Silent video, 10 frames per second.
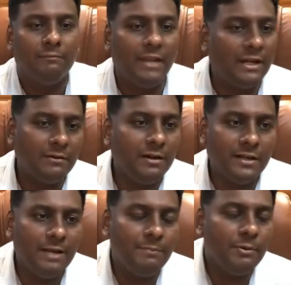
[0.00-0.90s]
That will not
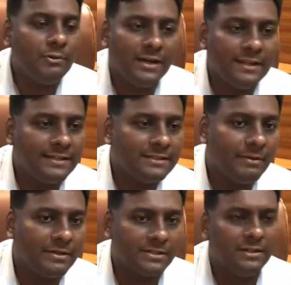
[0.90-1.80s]
help you to clear the
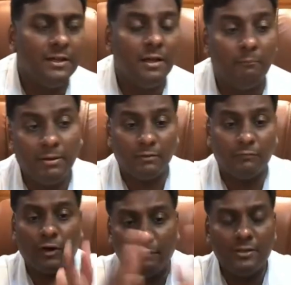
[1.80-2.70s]
examination. But
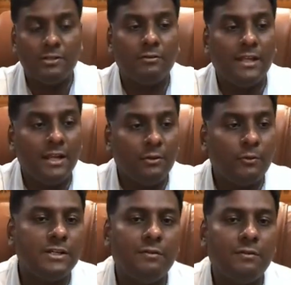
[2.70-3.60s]
for which there are
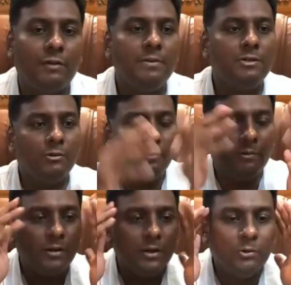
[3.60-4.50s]
questions for which you
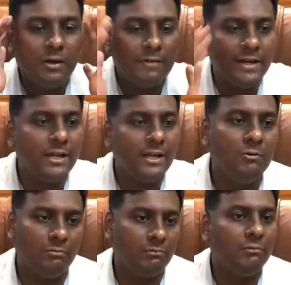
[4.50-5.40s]
don't have any
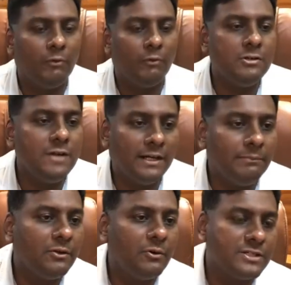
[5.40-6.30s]
clue. Why should you attempt
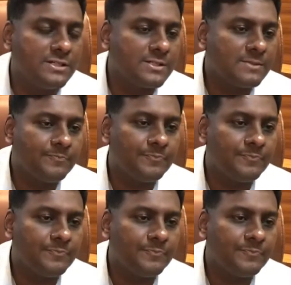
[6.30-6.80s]
the questions?